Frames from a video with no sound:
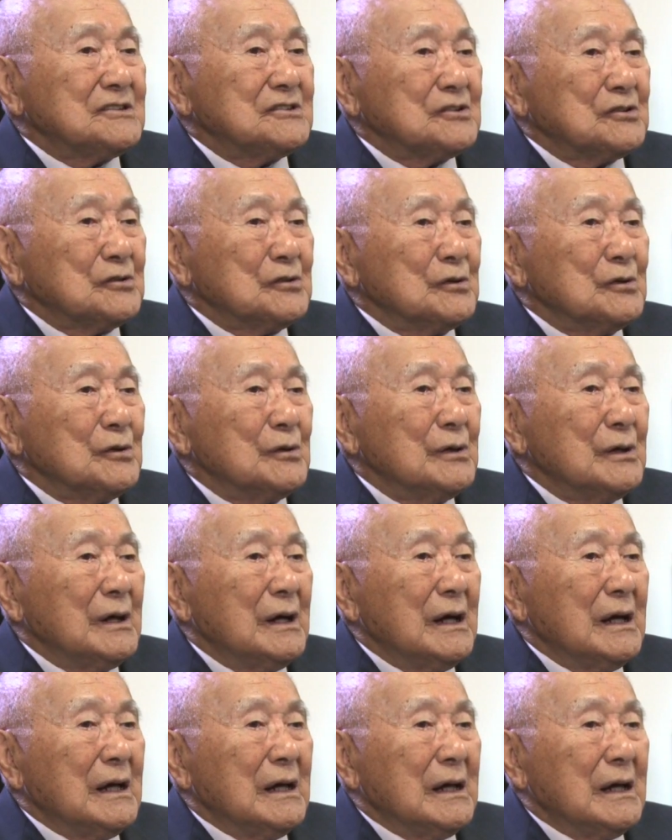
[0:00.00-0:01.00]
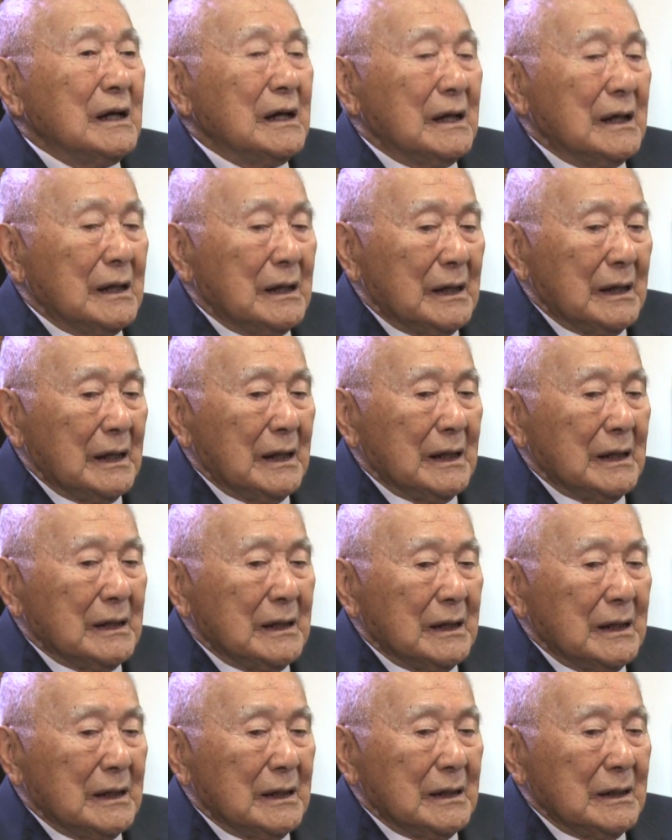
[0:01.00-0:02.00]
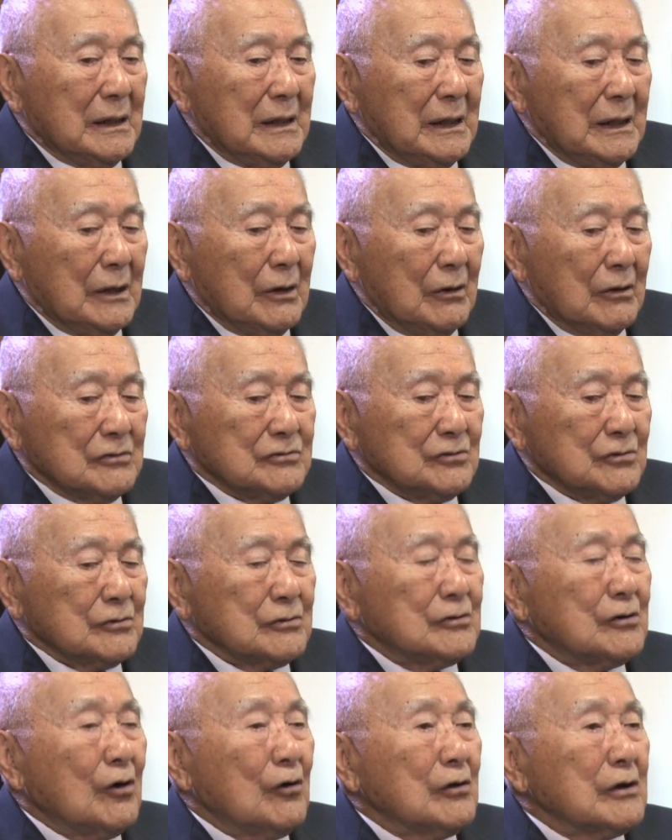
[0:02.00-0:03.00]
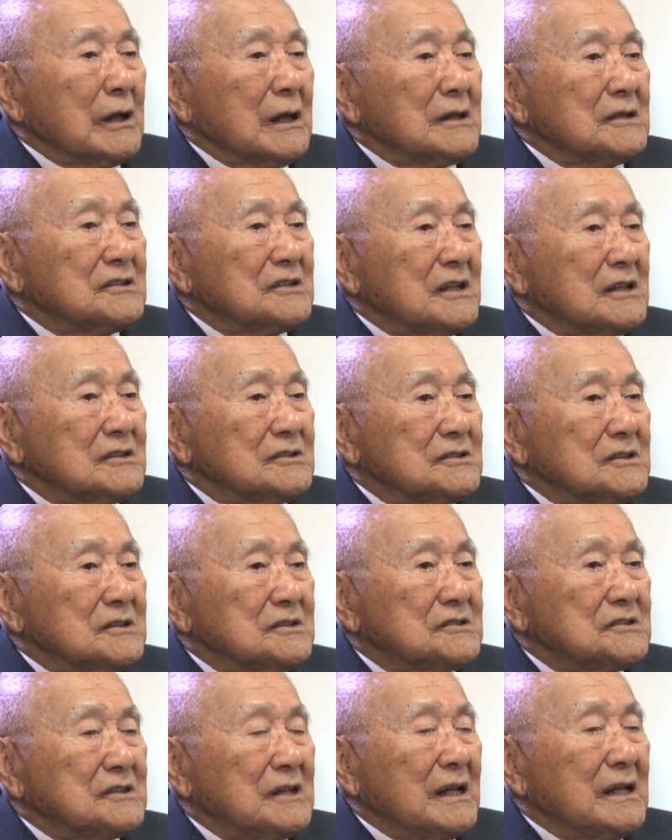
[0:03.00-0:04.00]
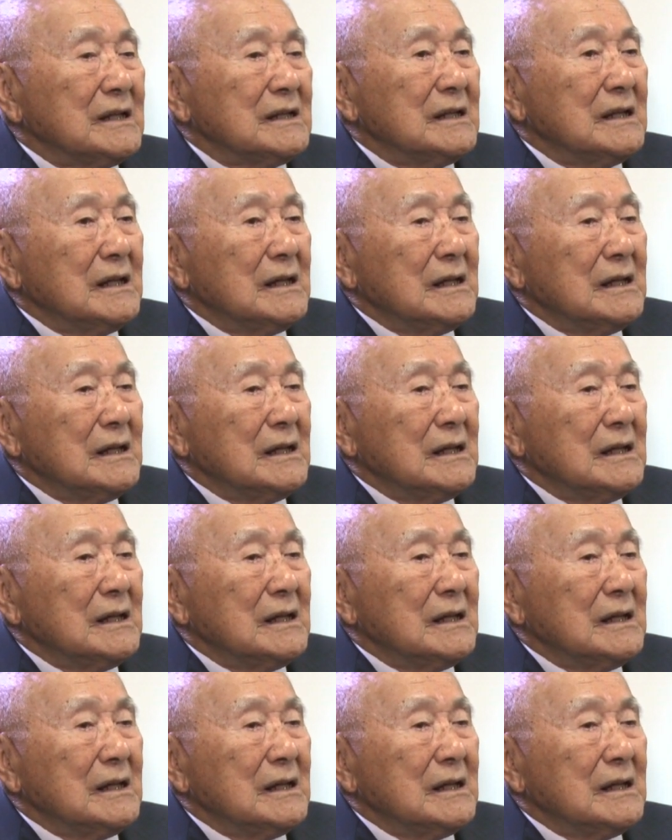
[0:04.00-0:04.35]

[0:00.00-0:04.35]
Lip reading: School, and he also taught at San Jose State.